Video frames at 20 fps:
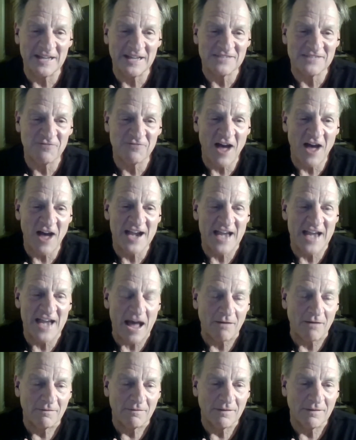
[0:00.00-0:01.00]
it's fine
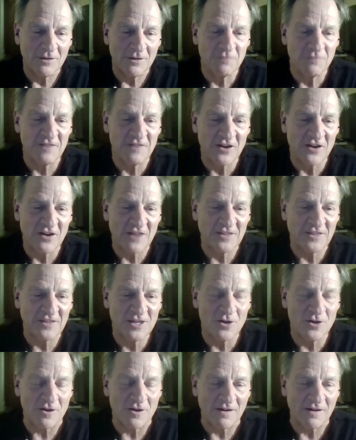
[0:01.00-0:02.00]
now. You figured out the
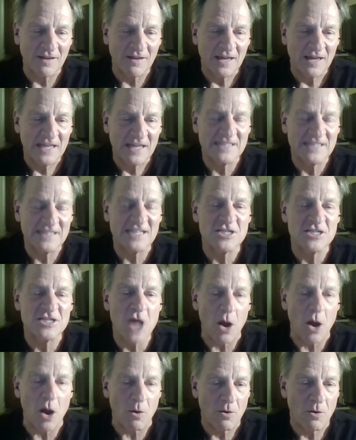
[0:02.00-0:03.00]
cure. He says,
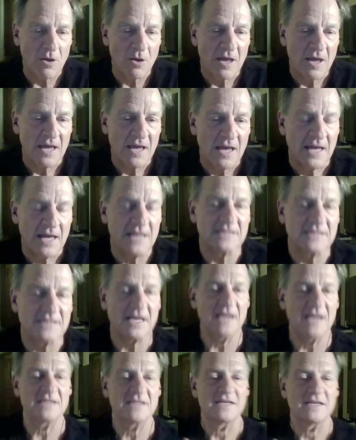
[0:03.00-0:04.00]
no. He
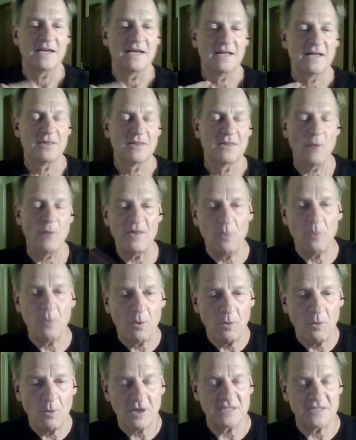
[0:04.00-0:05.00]
says, the way the
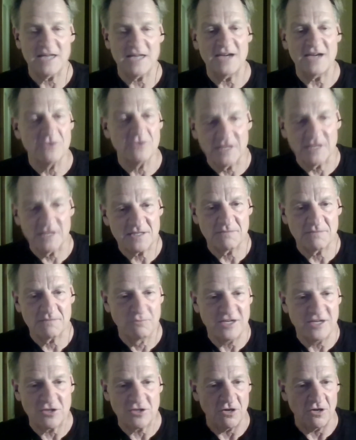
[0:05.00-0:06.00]
world works is I do this
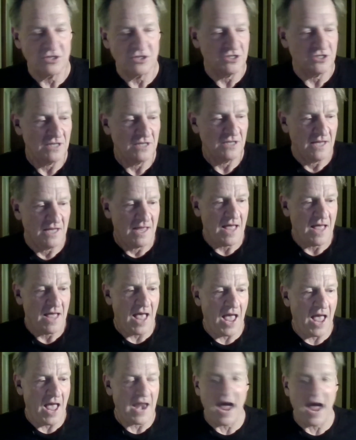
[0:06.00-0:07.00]
research,
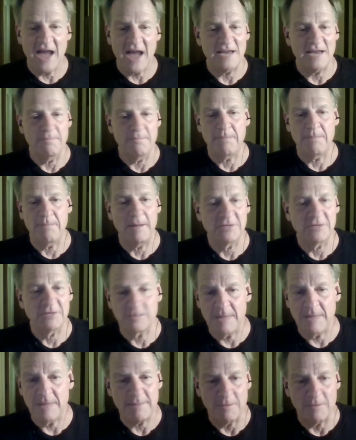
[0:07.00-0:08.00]
and I can
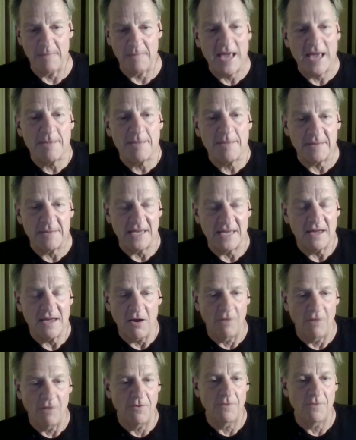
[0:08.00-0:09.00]
publish a paper
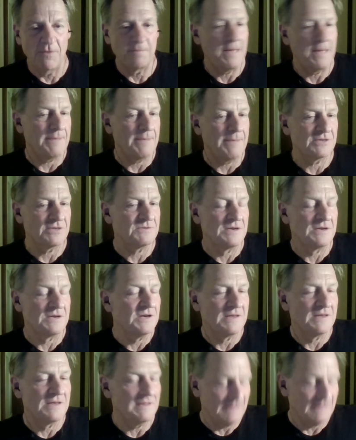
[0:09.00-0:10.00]
maybe, although the papers,
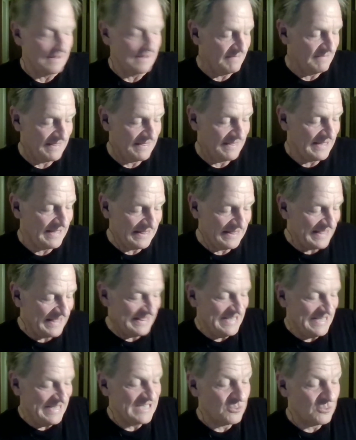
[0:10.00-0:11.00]

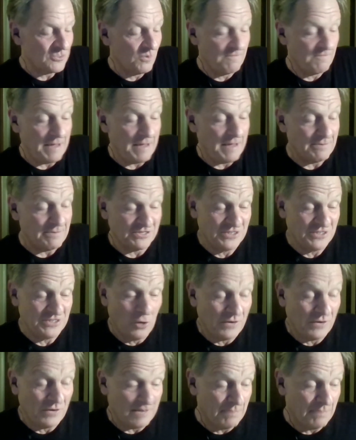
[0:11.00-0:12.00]
these sort of papers
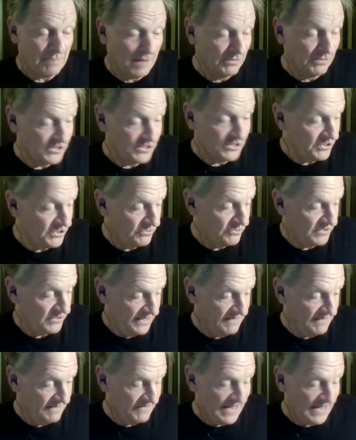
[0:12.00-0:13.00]
don't get published
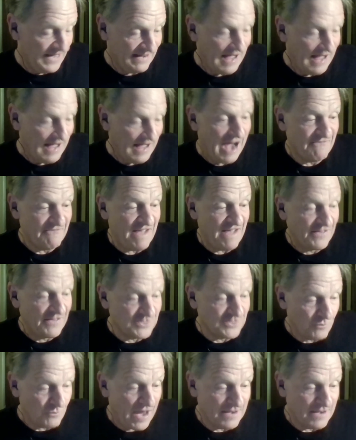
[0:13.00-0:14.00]
usually. If like I
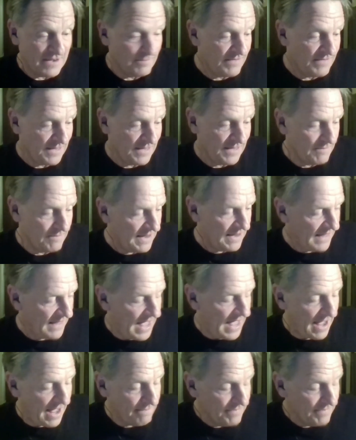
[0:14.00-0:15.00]
found this random thing in my
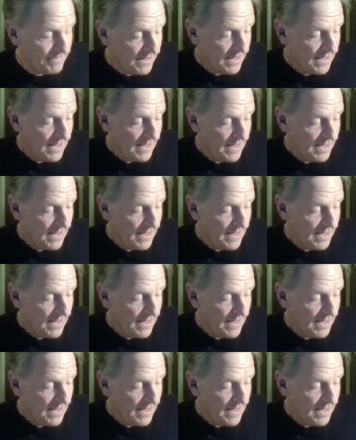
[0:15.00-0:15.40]
lab.